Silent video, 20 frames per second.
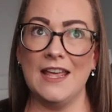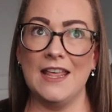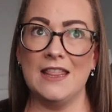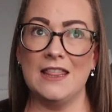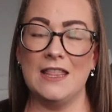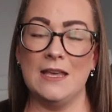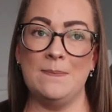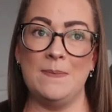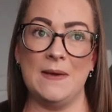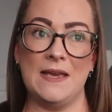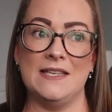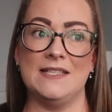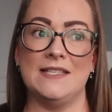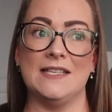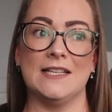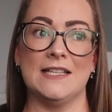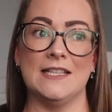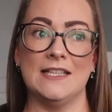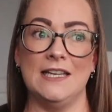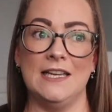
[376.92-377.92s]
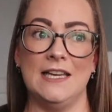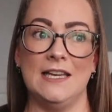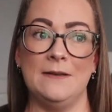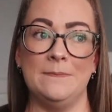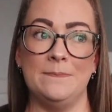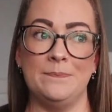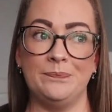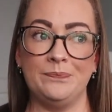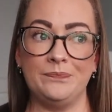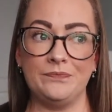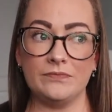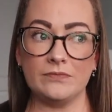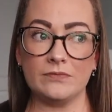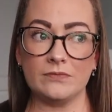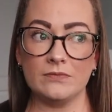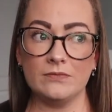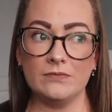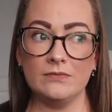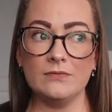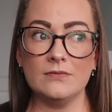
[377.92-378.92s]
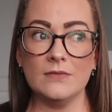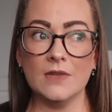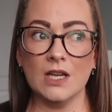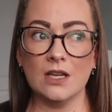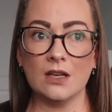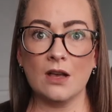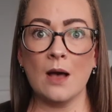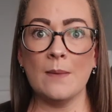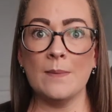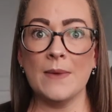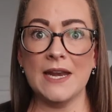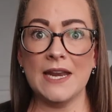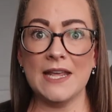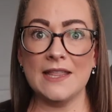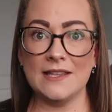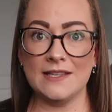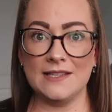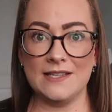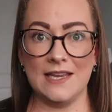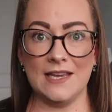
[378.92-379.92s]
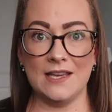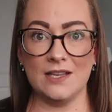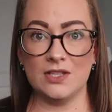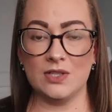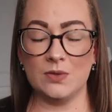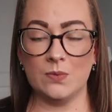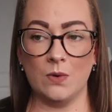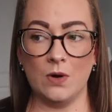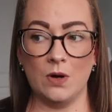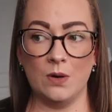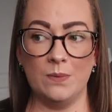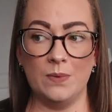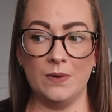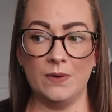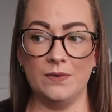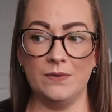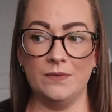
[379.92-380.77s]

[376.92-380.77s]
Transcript: they basically come in and they take a swab